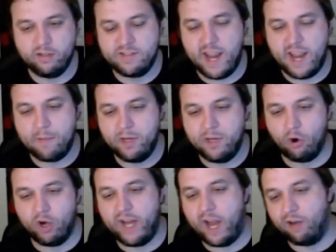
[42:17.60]
damning
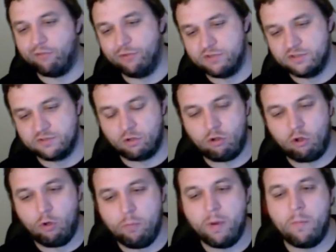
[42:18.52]
organic foods as a
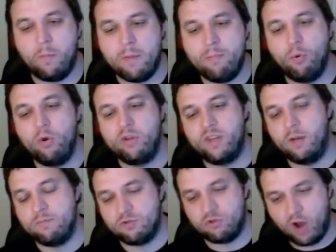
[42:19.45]
whole, but my point that
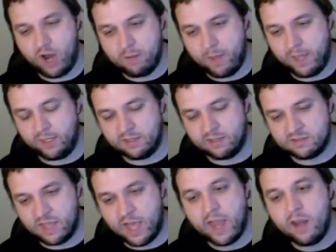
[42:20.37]
I'm trying to make is
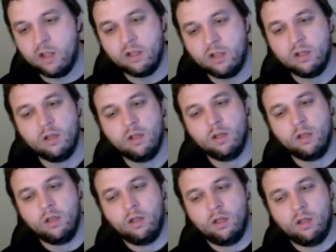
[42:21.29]
that
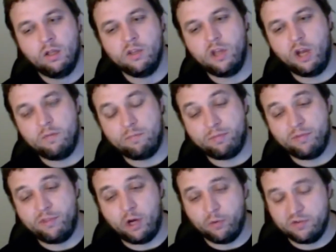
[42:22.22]

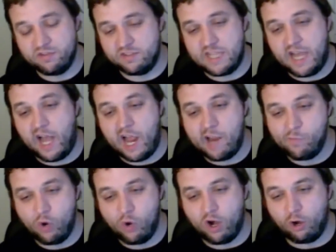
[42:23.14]
there was a time
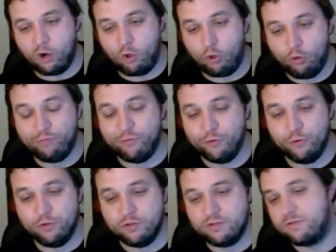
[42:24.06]
where Whole
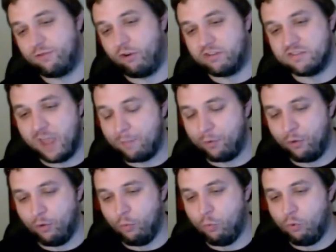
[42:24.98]
Foods, for
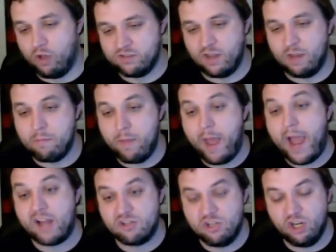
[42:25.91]
example, was a
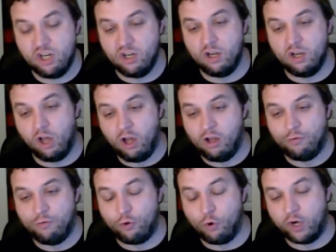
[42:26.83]
bastion
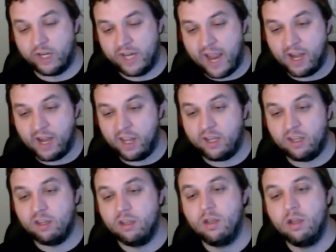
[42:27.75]
of organic